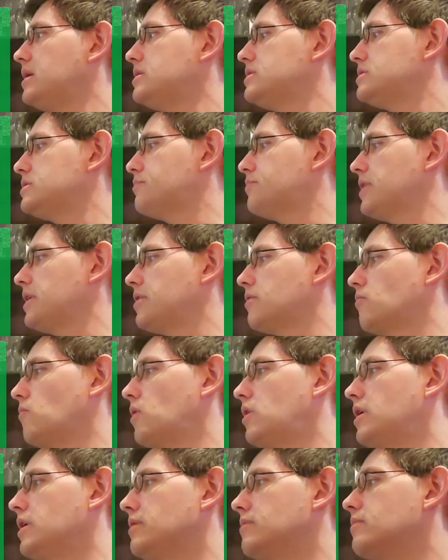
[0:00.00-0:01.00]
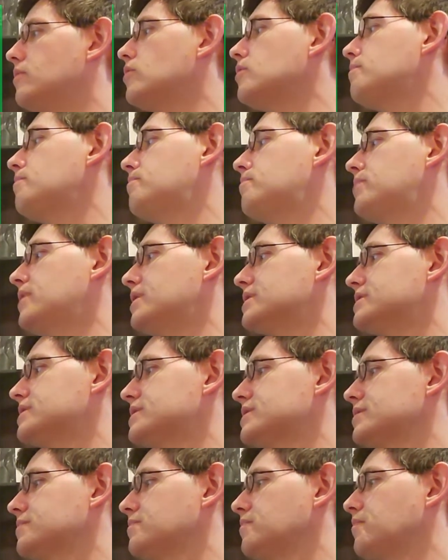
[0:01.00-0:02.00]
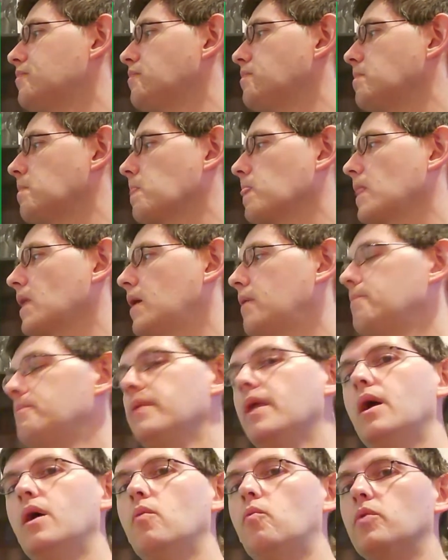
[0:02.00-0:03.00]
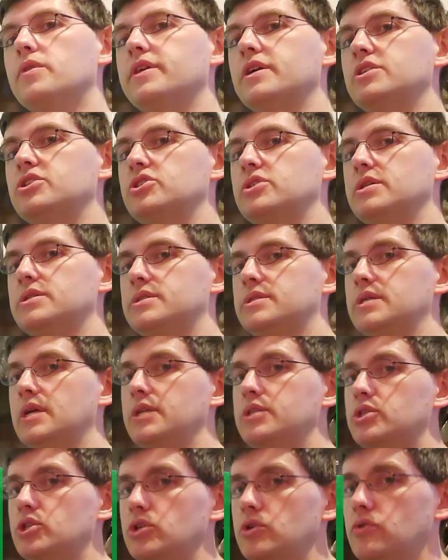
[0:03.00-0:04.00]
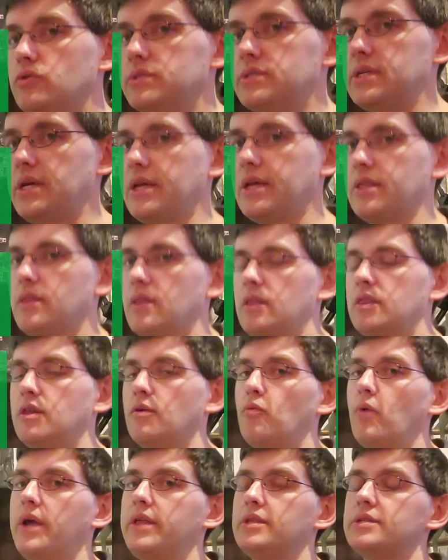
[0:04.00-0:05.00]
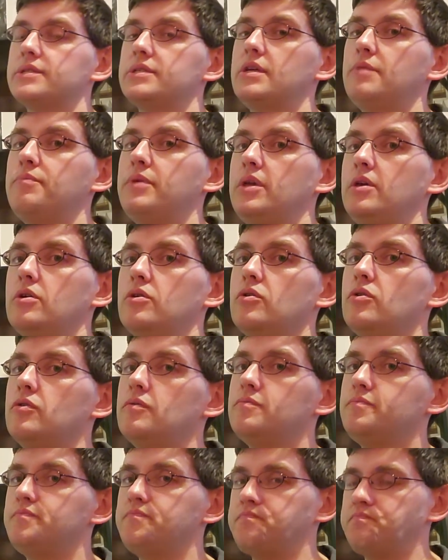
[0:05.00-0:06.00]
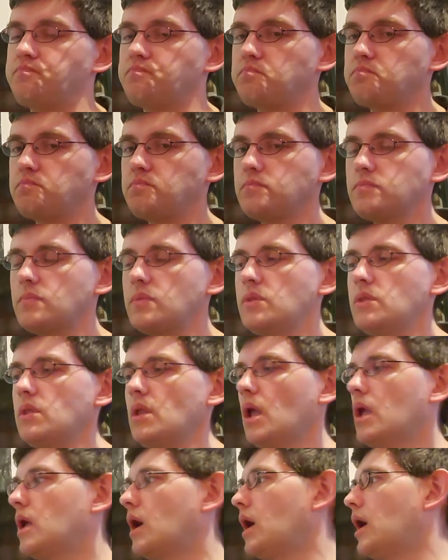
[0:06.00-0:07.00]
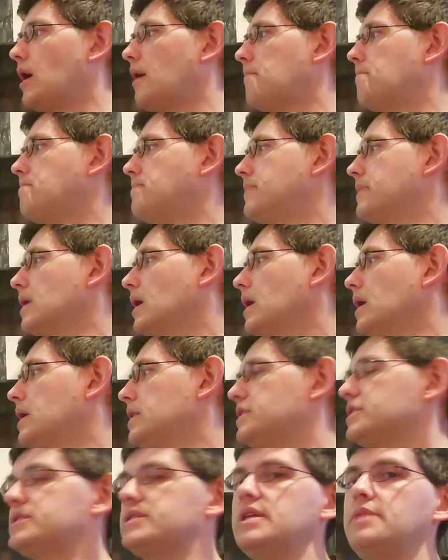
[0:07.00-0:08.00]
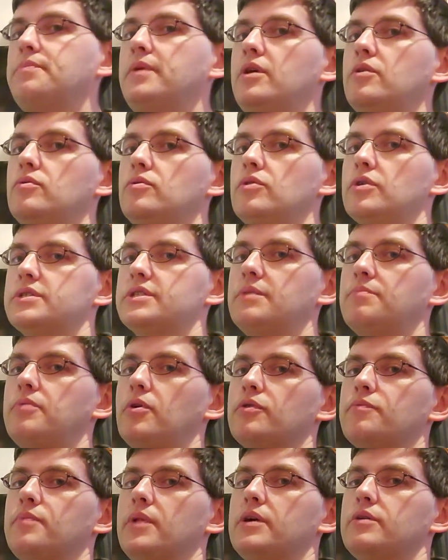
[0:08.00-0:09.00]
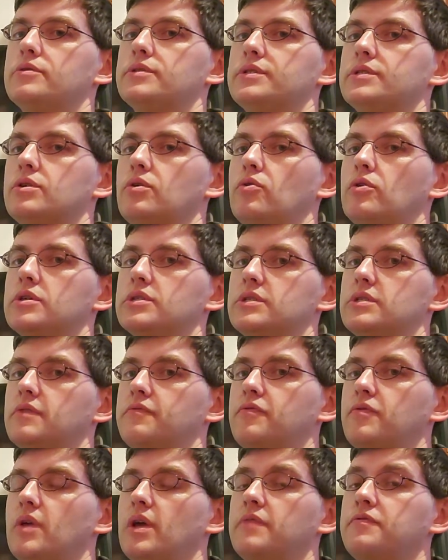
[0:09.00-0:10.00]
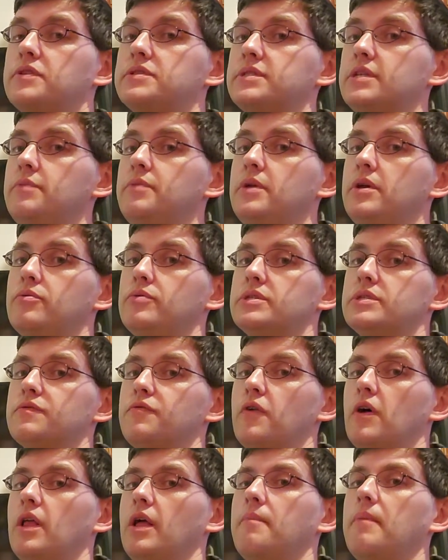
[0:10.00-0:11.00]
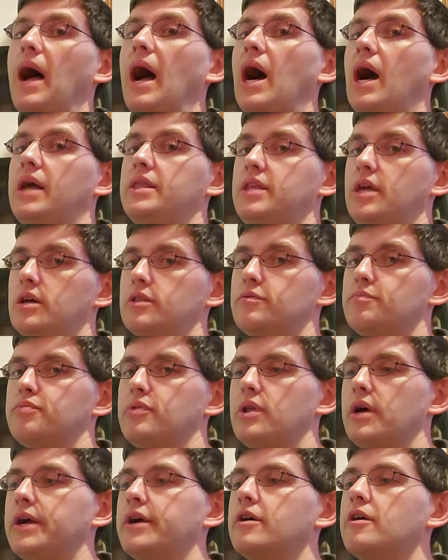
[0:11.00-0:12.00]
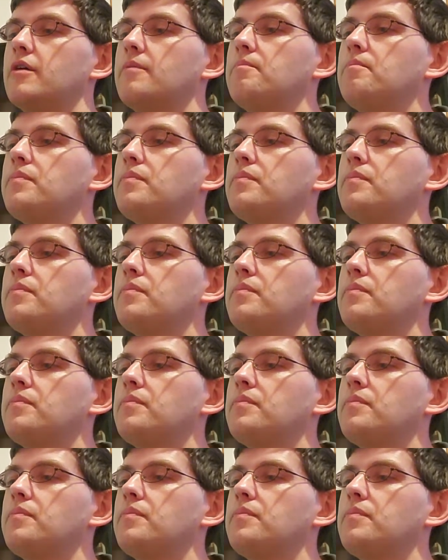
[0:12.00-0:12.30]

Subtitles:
to player 1. Oop, bust. One thing I should say, too, is that the way the CPU looks at both players' scores. If the CPU is falling behind the other player,